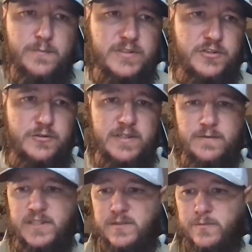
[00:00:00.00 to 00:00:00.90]
but you do have
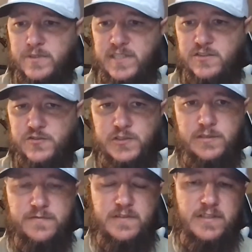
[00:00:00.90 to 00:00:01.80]
the right to protect
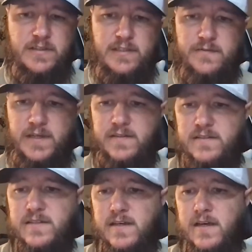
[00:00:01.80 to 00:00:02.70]
yourself in the
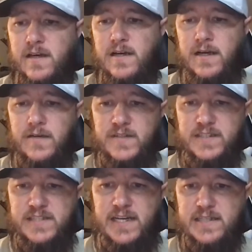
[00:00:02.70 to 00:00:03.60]
event of an
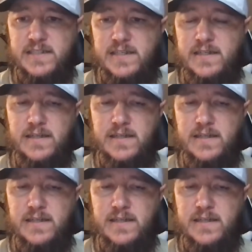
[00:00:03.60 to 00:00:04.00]
attack.